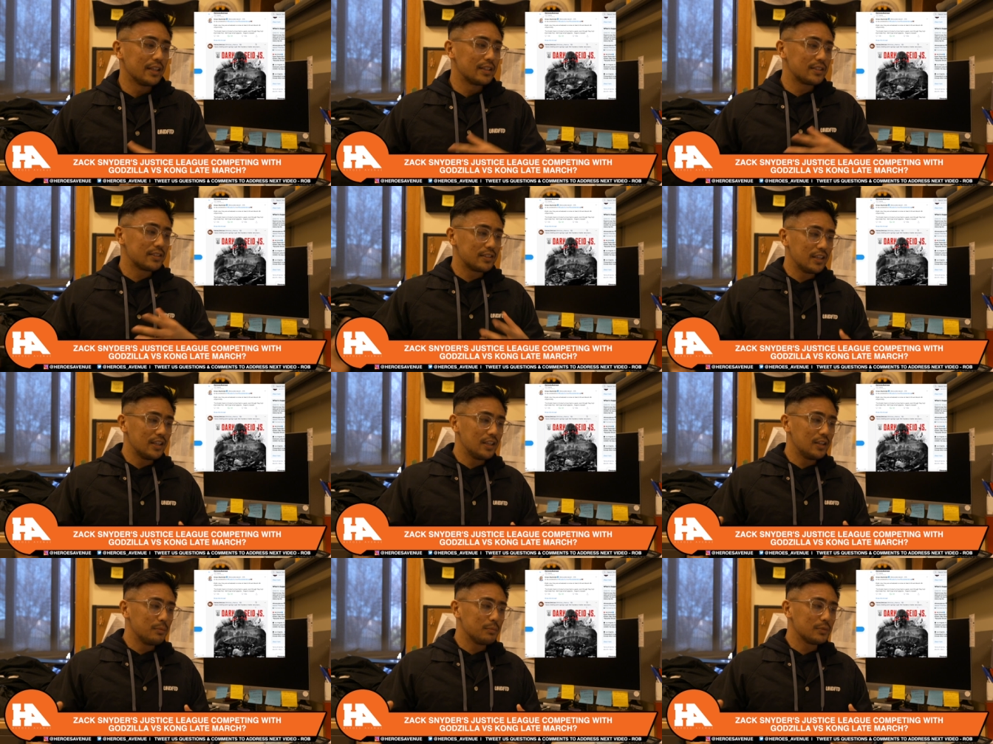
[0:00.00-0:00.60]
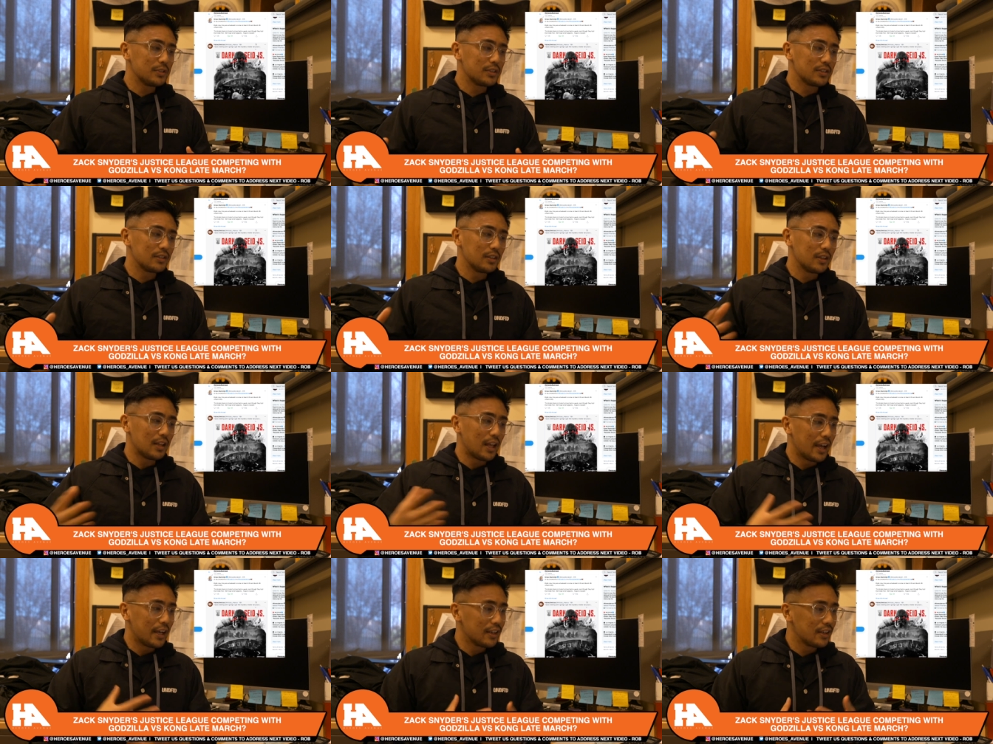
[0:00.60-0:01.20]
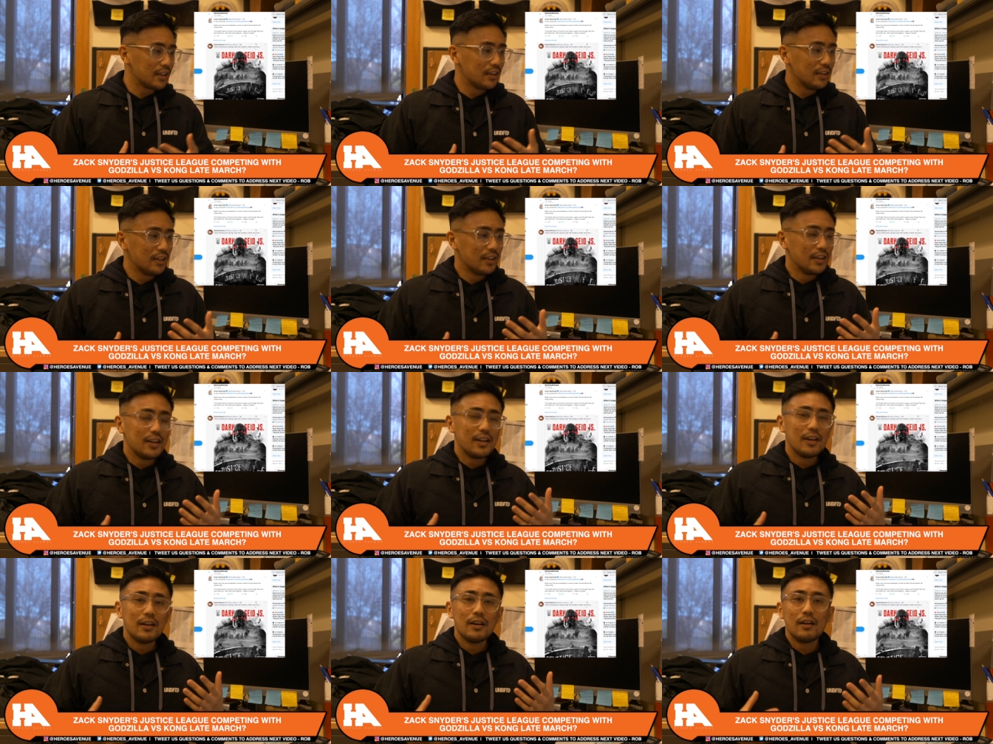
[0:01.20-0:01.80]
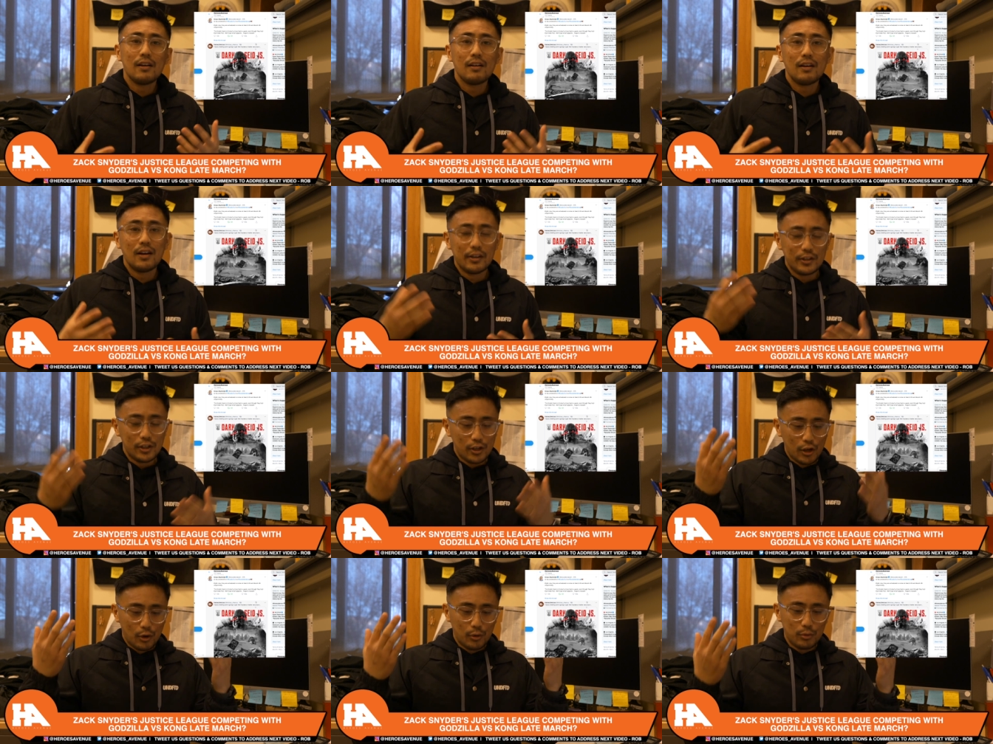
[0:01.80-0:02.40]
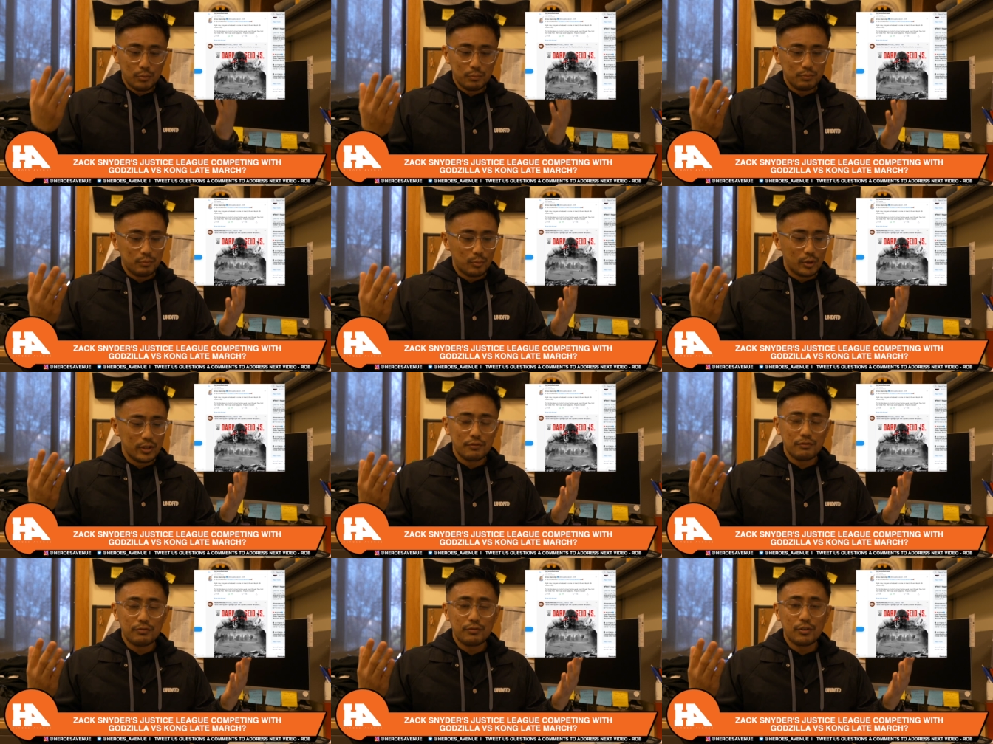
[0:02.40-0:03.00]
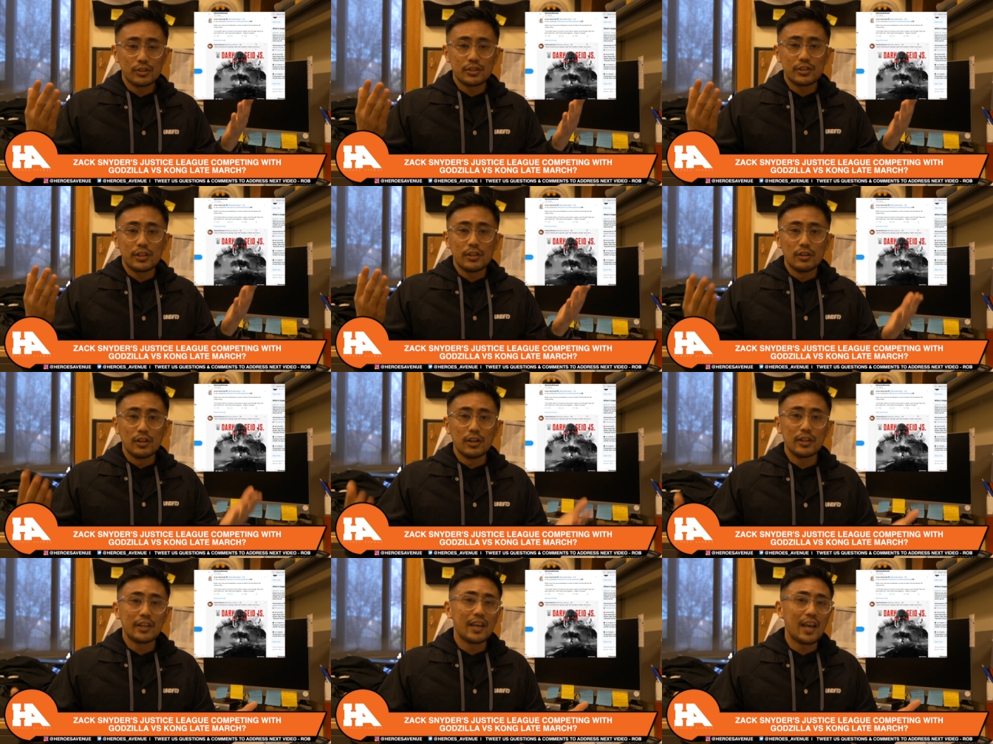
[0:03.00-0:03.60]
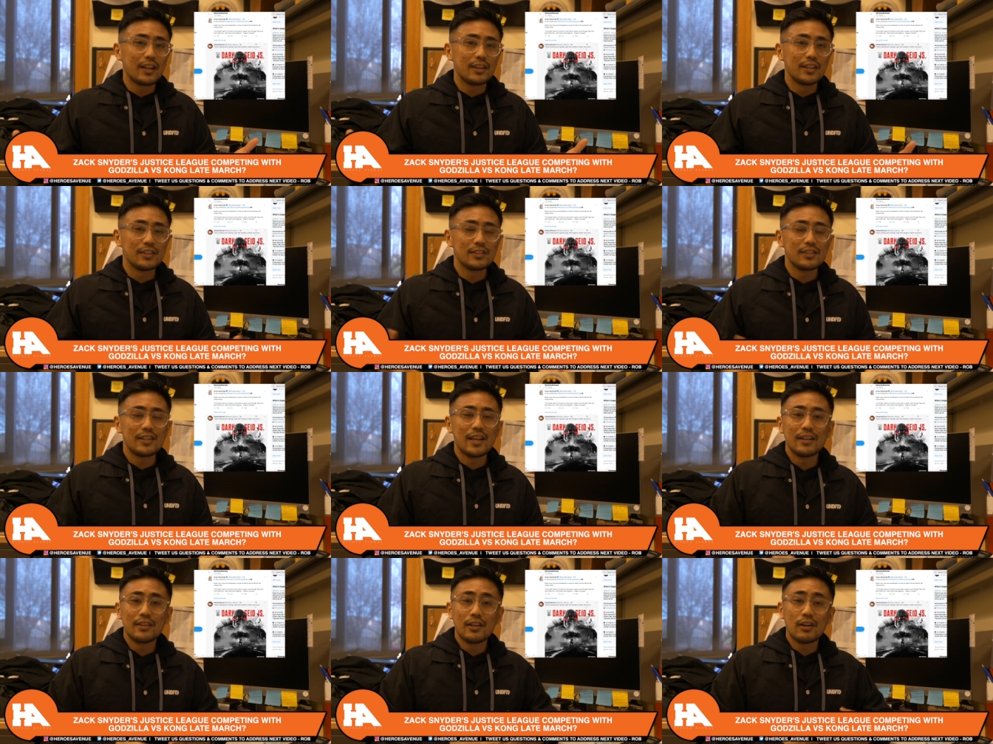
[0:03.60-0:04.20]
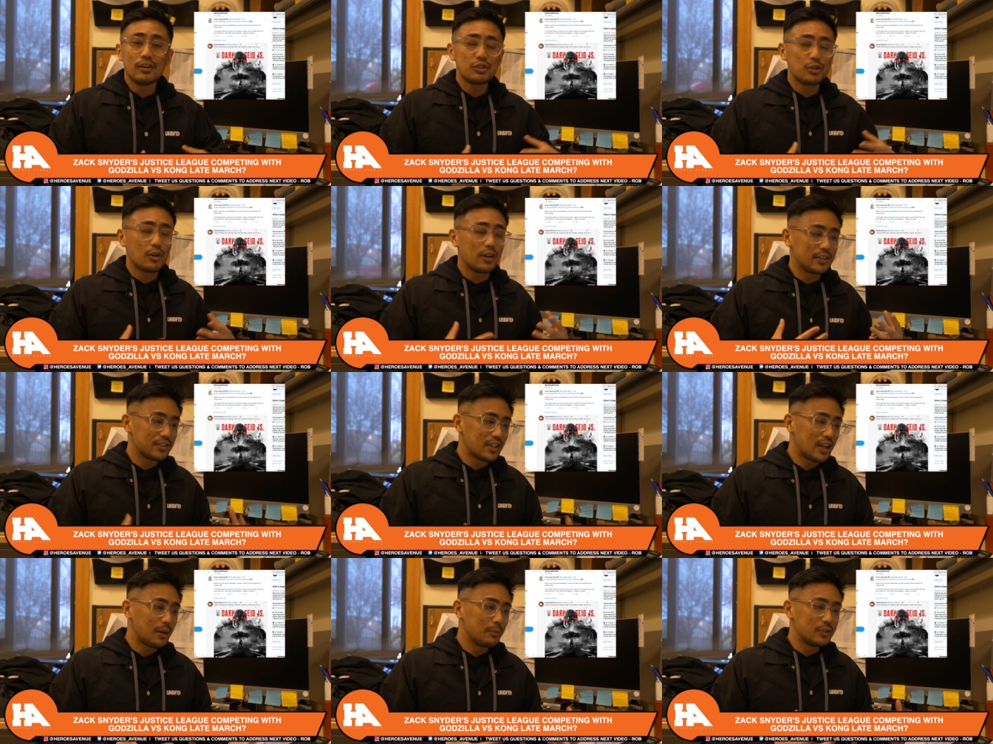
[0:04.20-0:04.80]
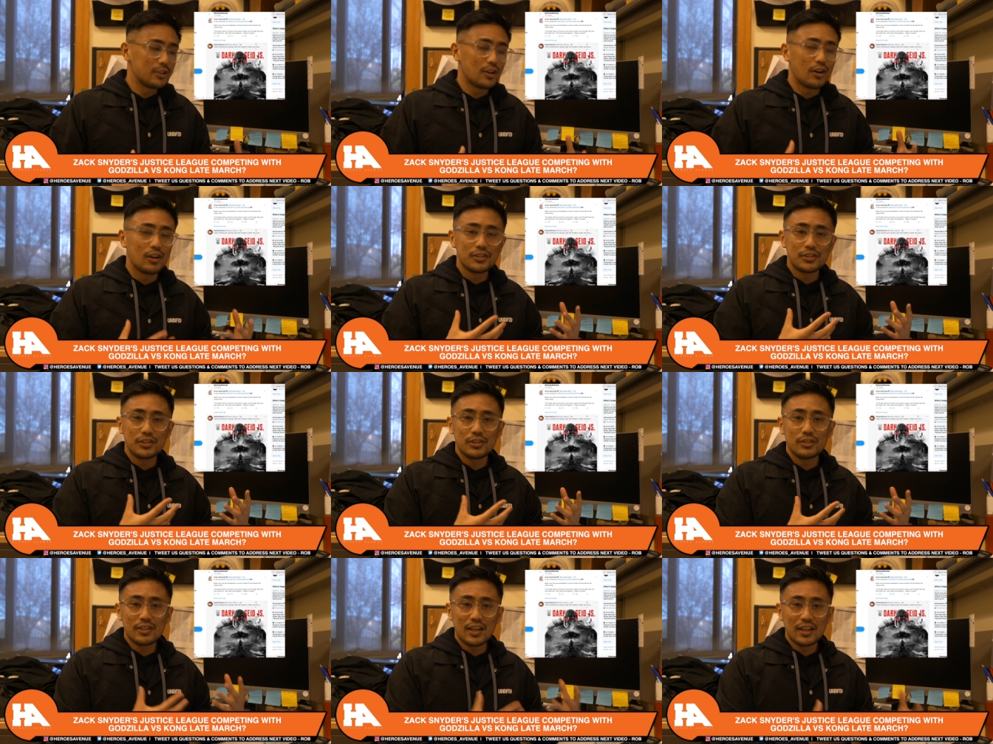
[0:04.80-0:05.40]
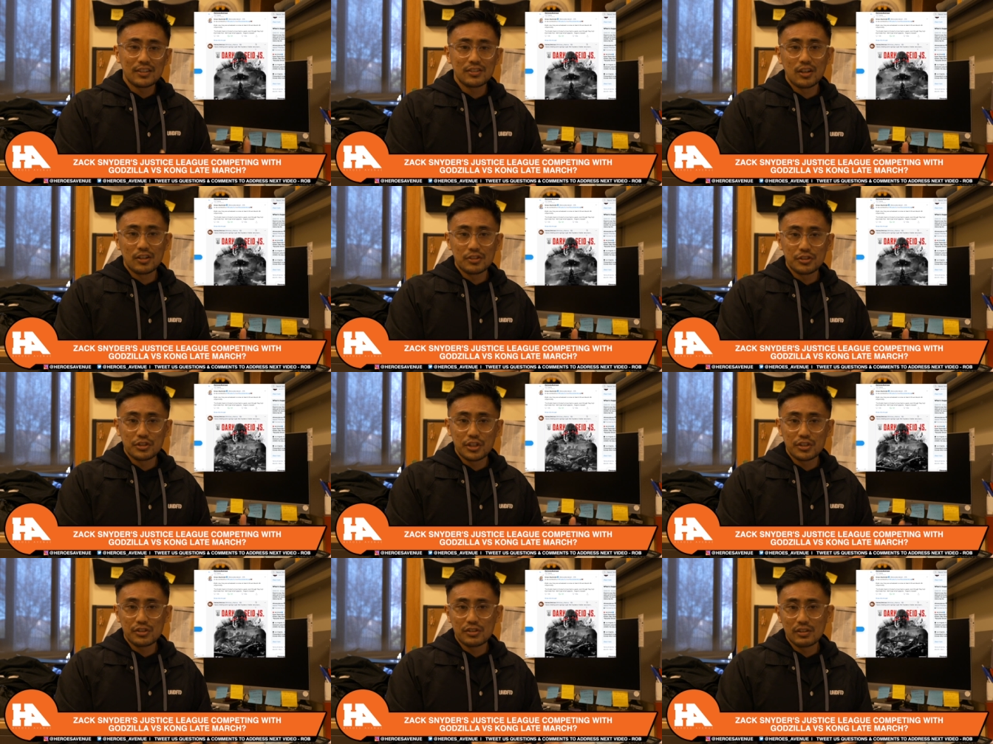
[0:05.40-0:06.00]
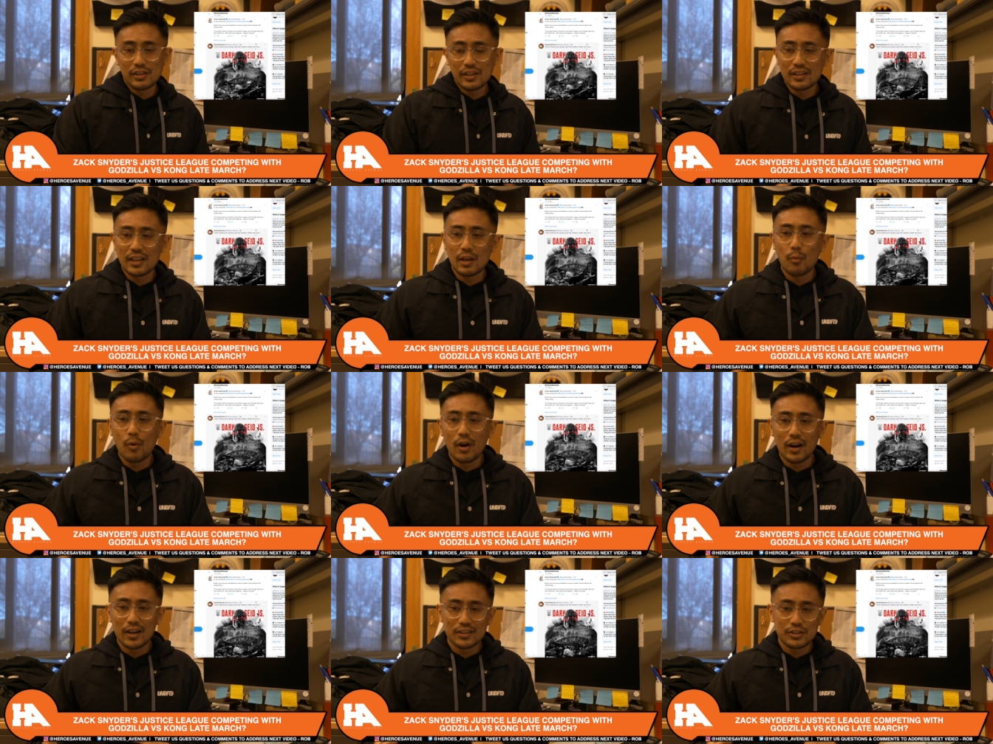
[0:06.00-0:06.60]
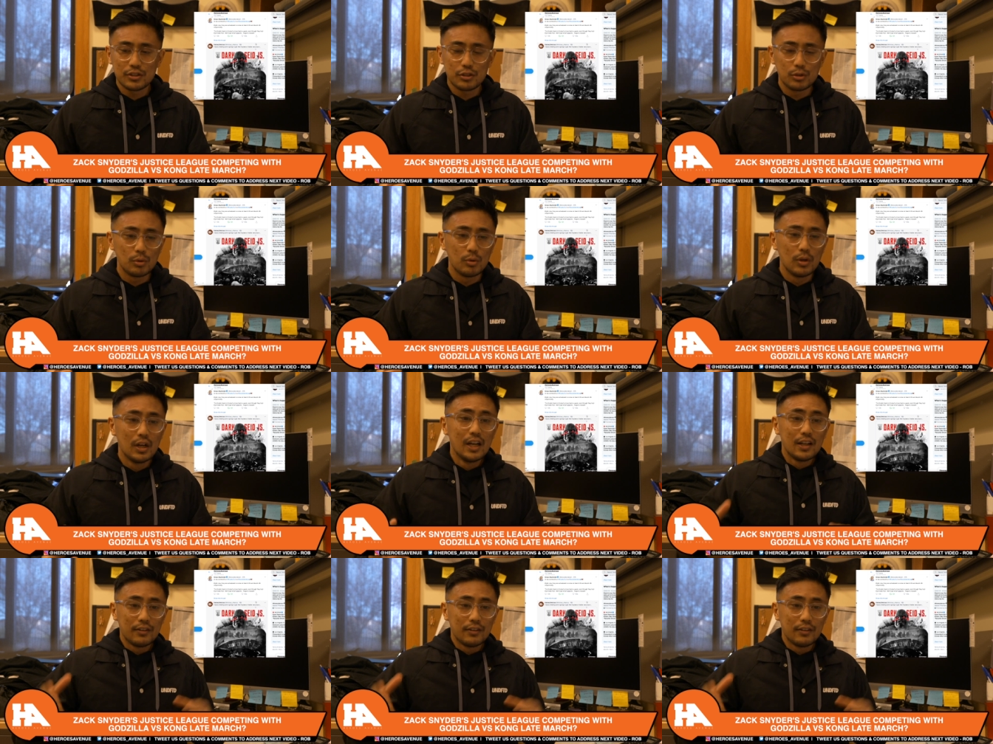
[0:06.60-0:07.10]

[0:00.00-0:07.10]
it seems like you know, when first looking at this, that they're trying to sabotage Zack Snyder's Justice League. They wanted to.